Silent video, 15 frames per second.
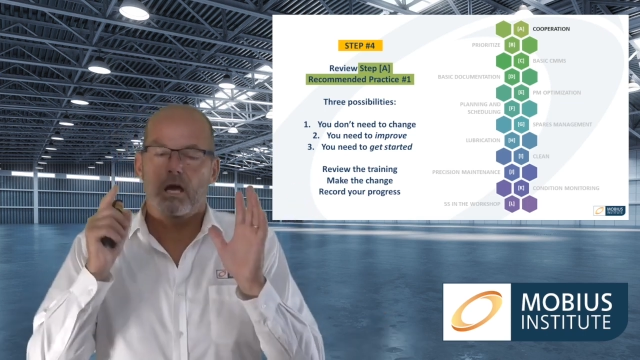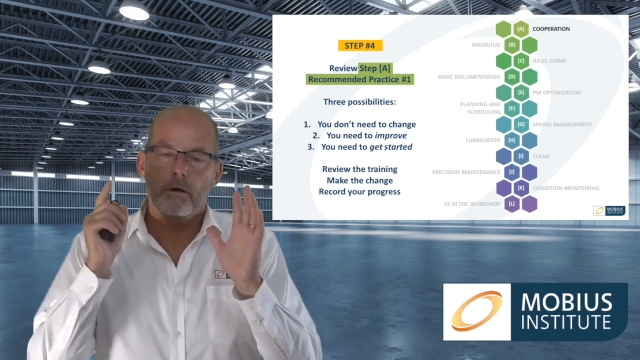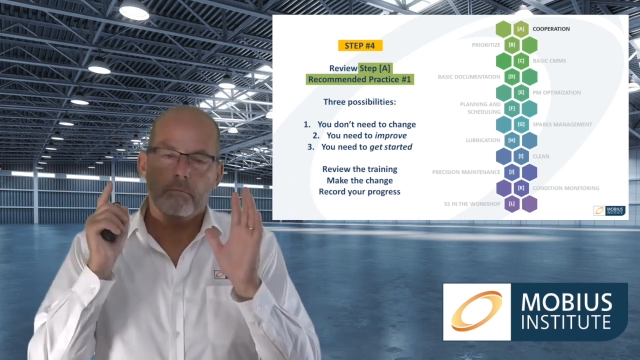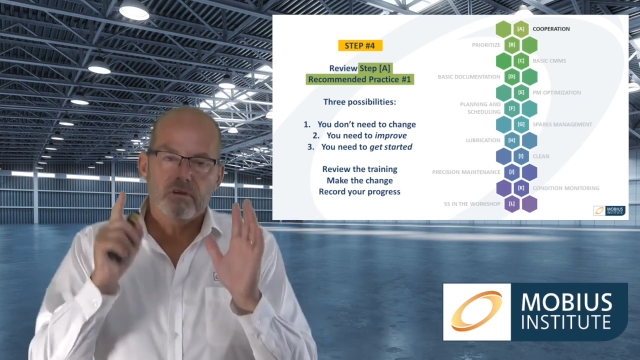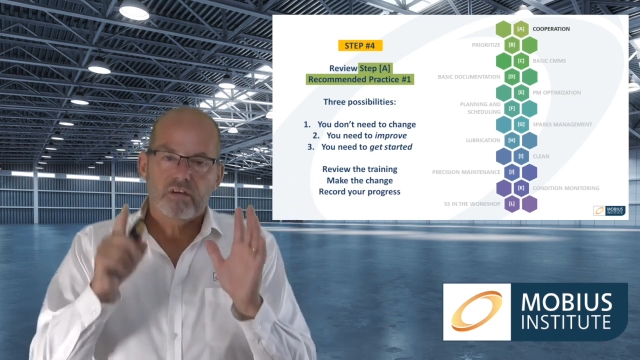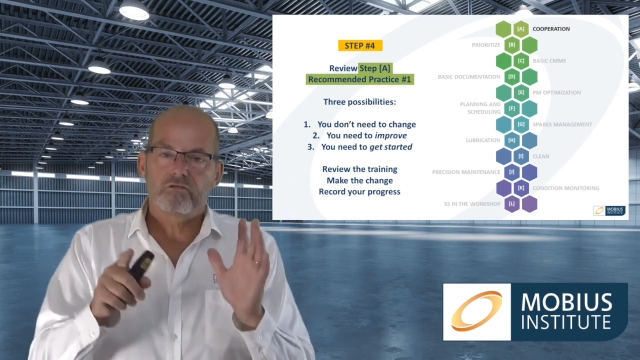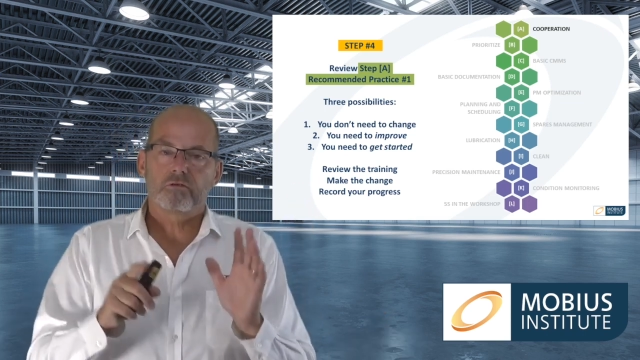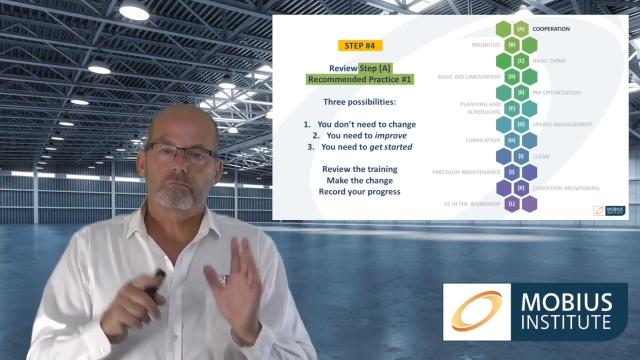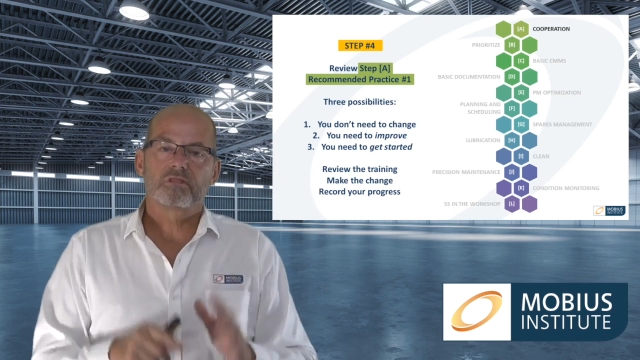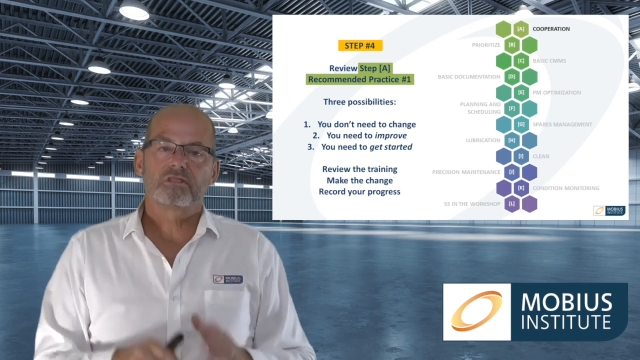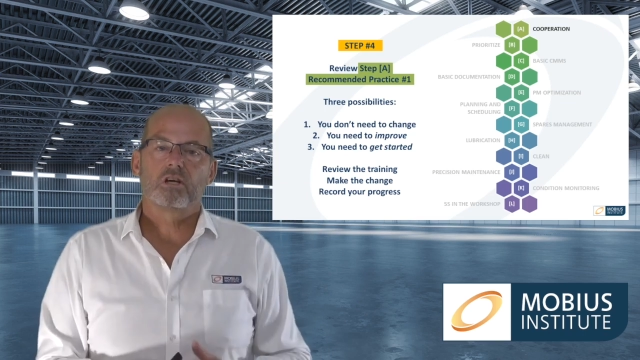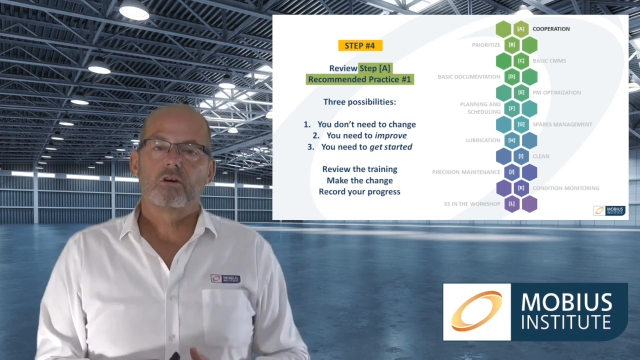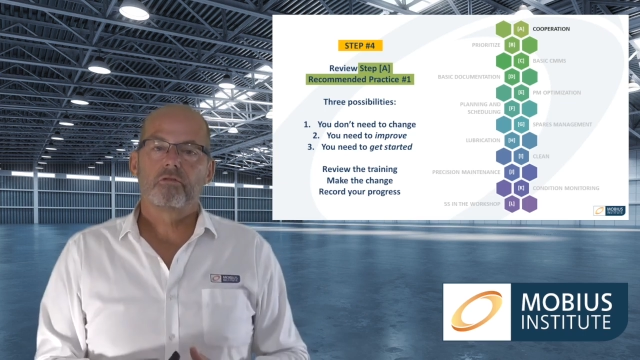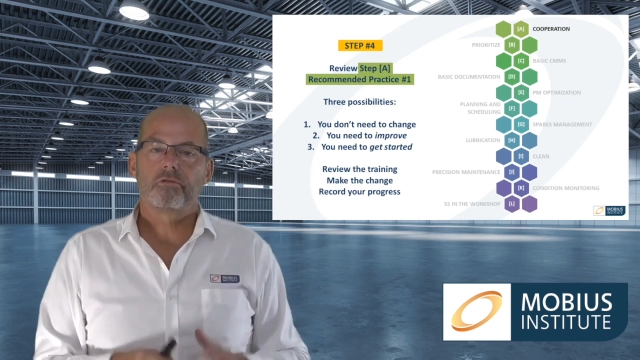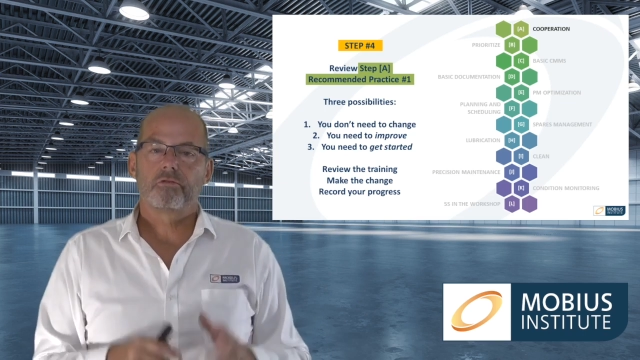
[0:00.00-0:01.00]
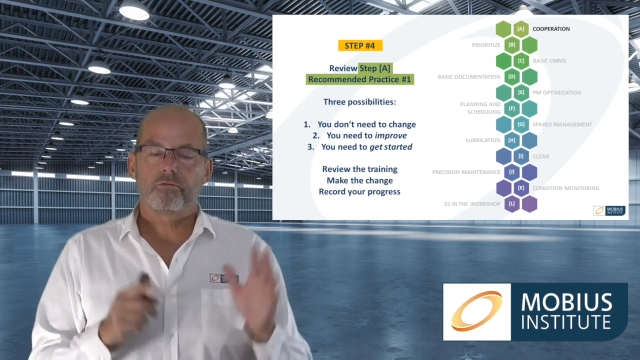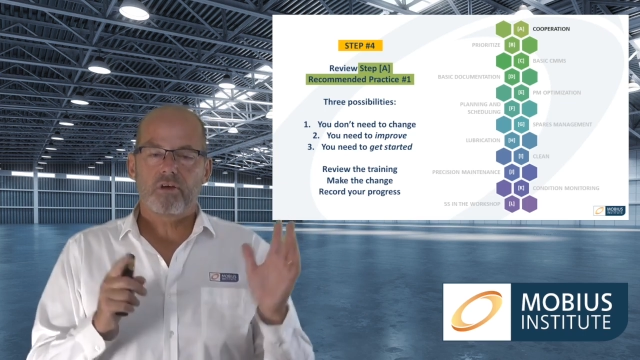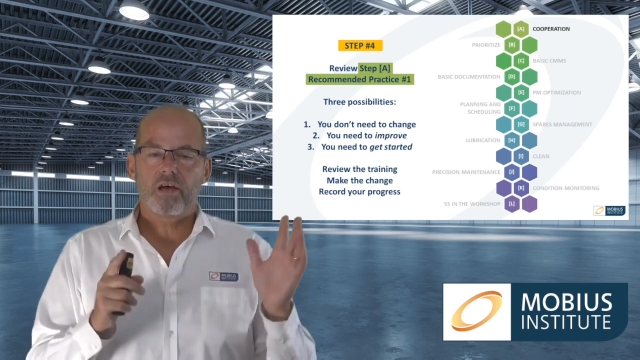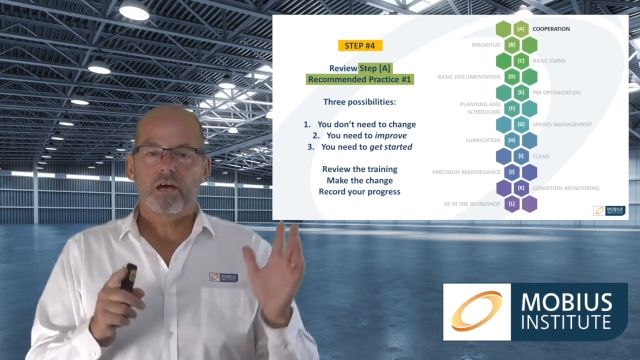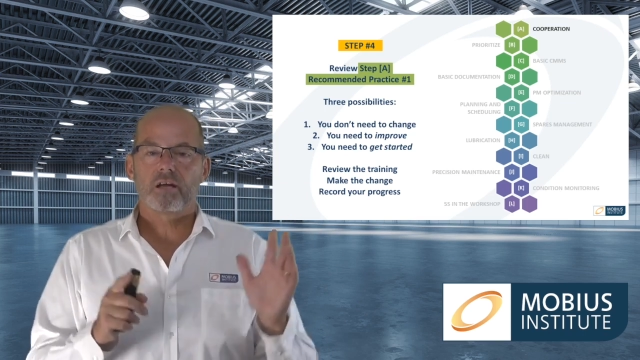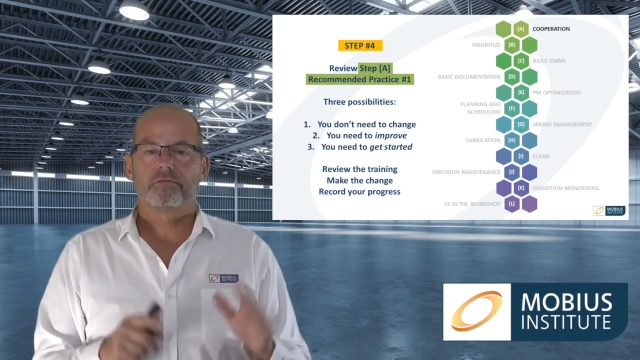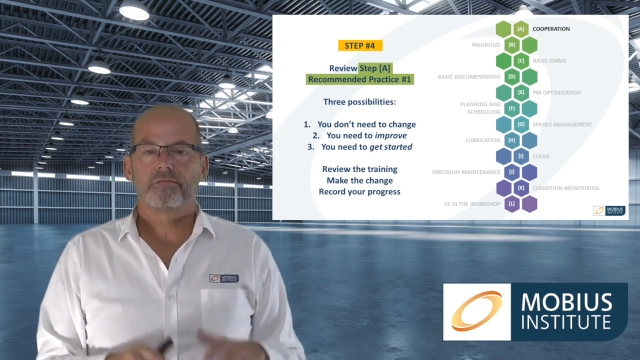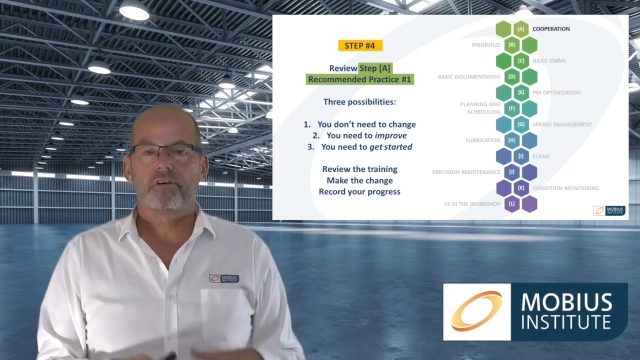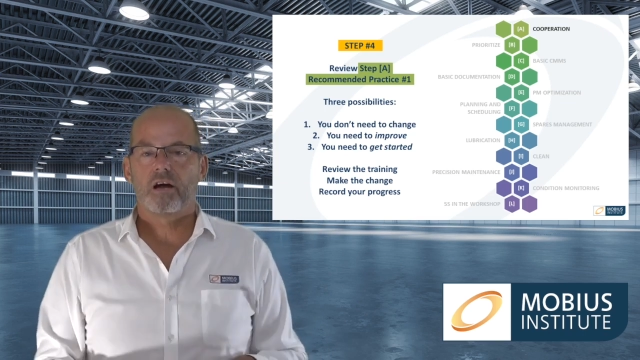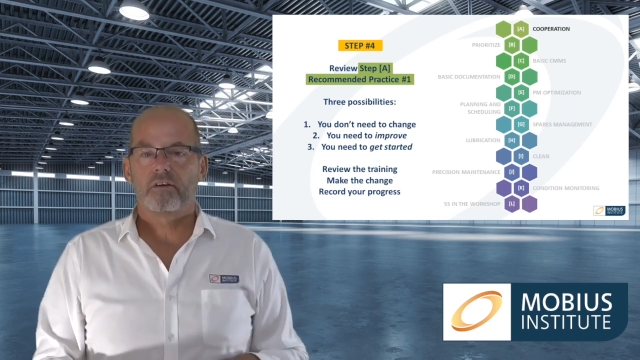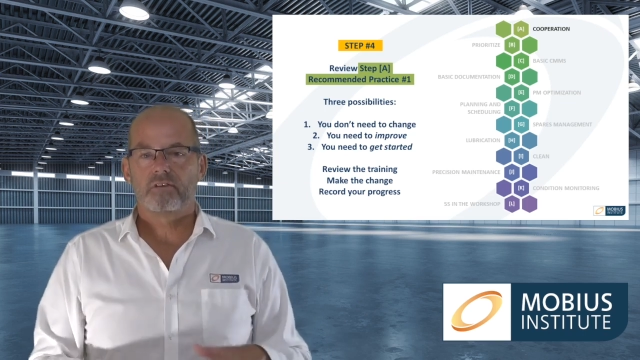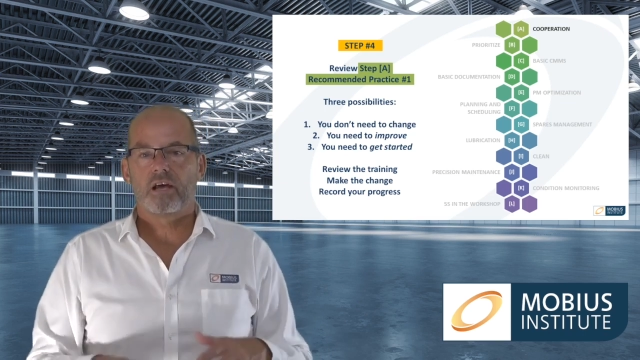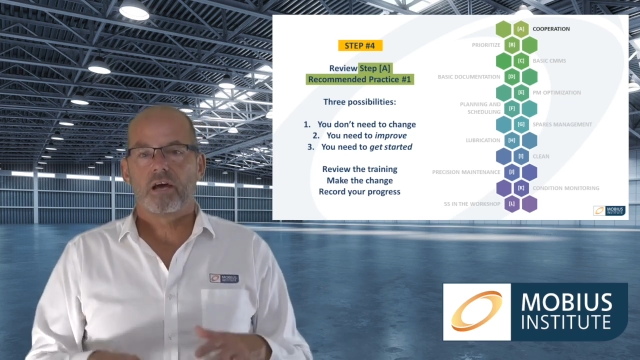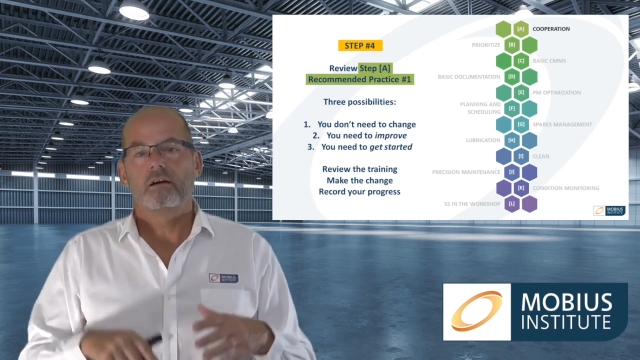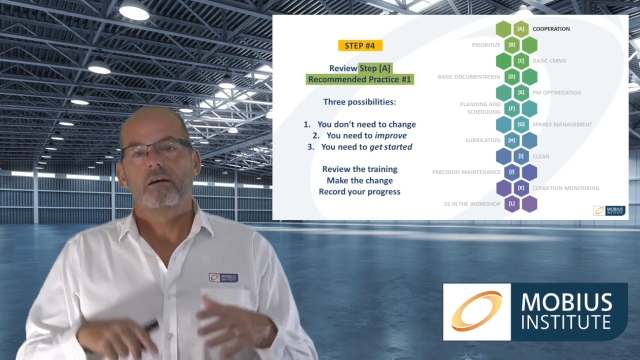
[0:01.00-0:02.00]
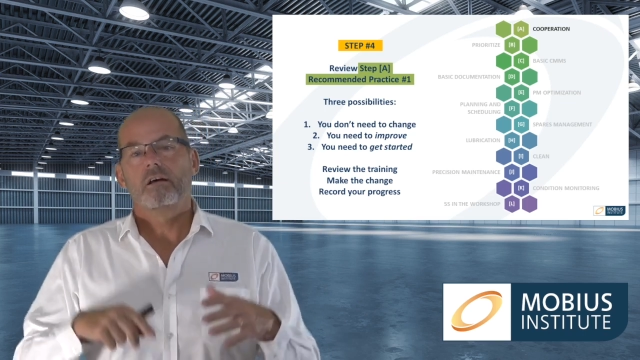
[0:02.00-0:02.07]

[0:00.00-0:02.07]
I'm giving myself 3 out of 5 now.